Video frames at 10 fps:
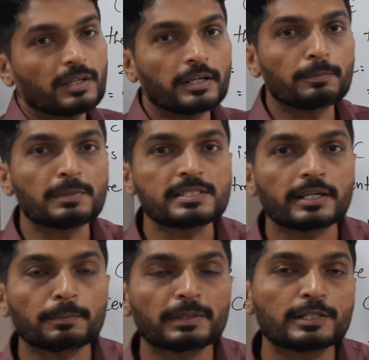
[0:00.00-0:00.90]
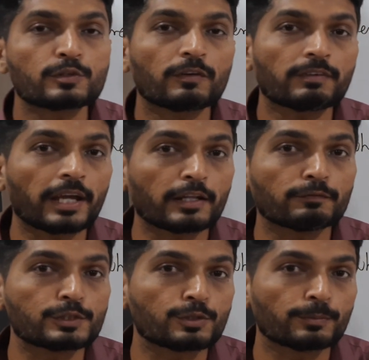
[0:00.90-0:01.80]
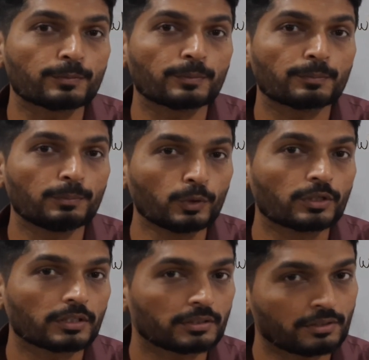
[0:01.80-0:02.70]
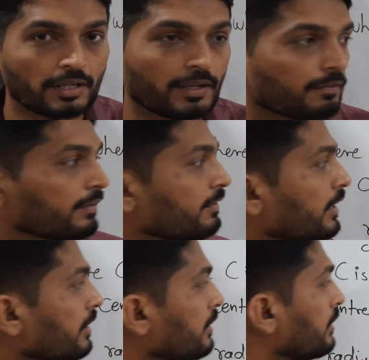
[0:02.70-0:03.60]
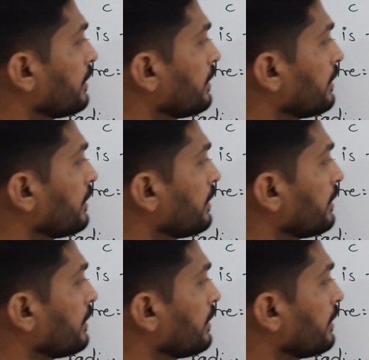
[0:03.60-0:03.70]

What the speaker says: It means at a place of n, we should put 3 everywhere.